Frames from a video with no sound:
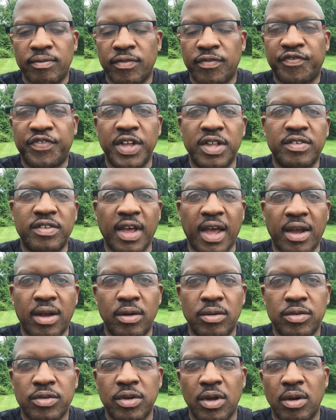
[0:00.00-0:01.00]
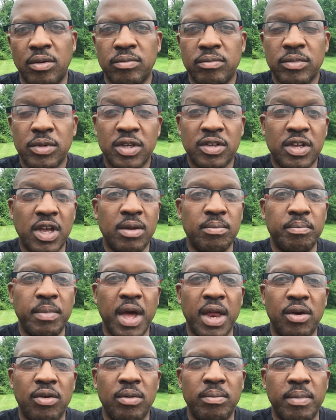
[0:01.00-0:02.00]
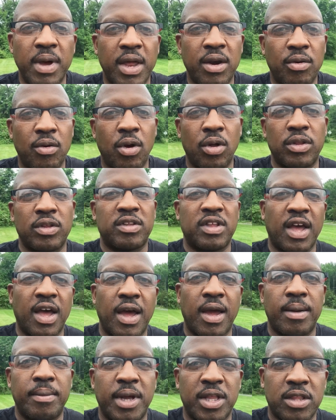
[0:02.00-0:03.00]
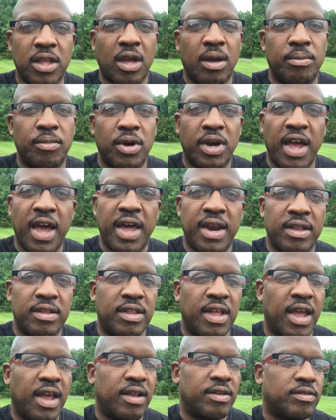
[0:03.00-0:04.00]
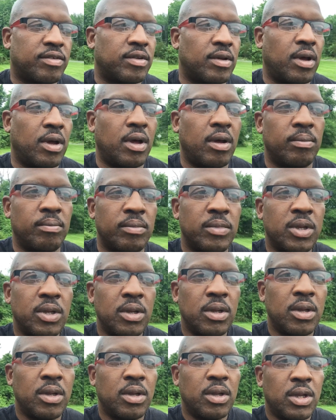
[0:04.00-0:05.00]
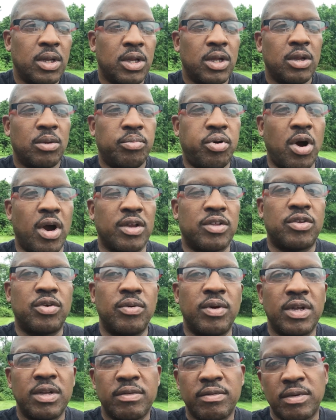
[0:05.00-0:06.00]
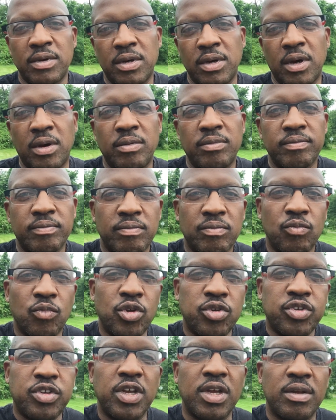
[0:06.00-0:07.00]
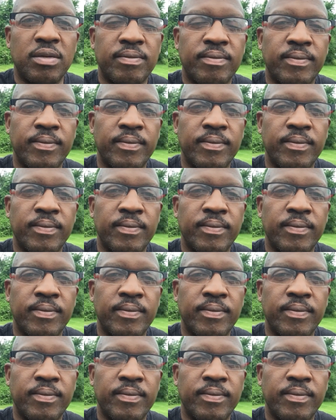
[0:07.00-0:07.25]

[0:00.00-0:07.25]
Fit Cycle. So, it's getting better and better all the time. I think I'm going to add a dance part to it, you know. We'll see.